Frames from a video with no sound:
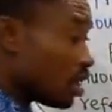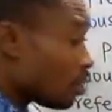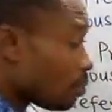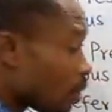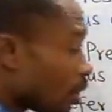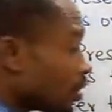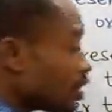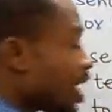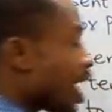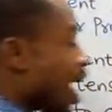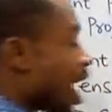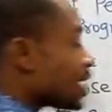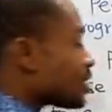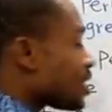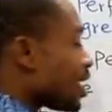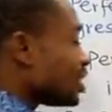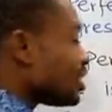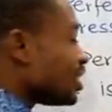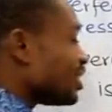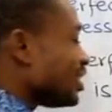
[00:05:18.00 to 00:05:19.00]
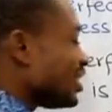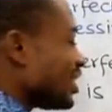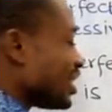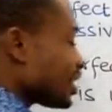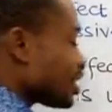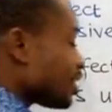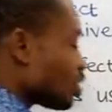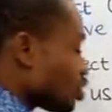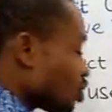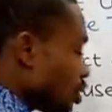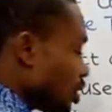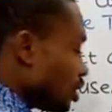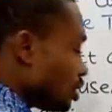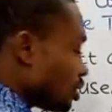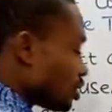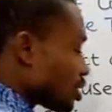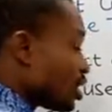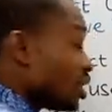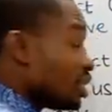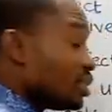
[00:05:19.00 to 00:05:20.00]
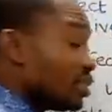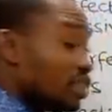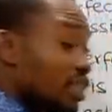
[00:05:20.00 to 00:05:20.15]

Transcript: But here I said the student.